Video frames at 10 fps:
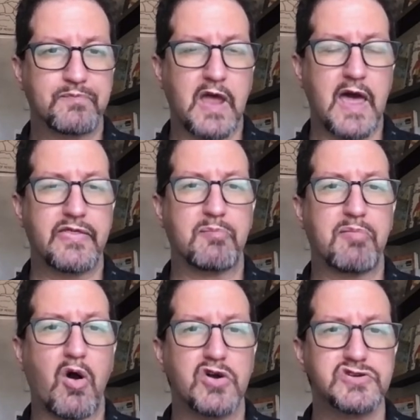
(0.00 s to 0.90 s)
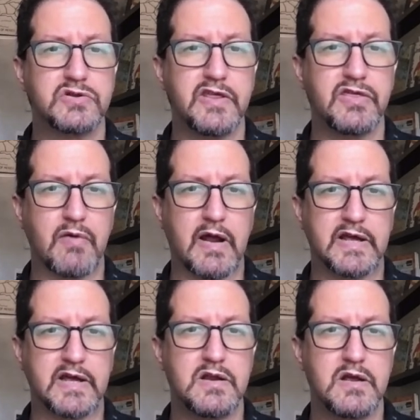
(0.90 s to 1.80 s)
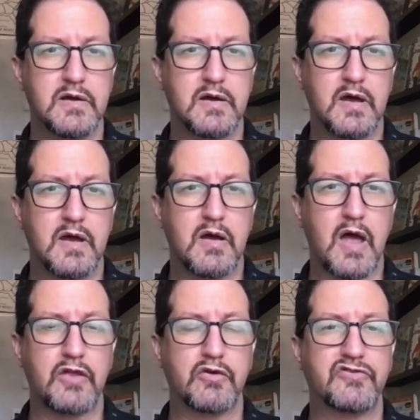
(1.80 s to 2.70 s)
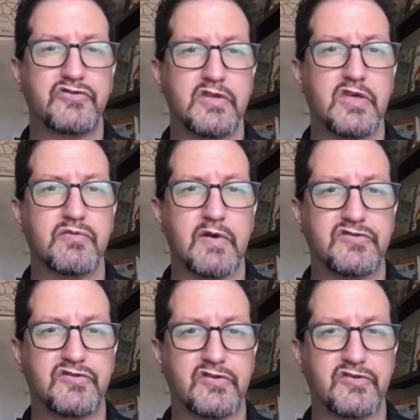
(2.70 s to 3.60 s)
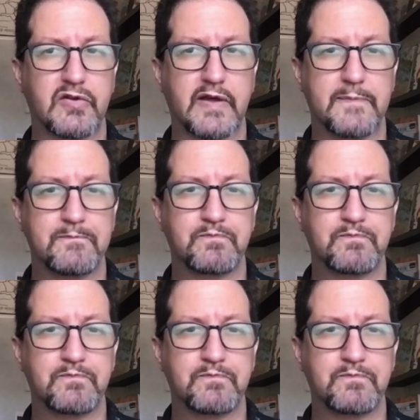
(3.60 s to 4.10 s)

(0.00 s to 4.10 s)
and they're partially threaded, and you can see the threads distally.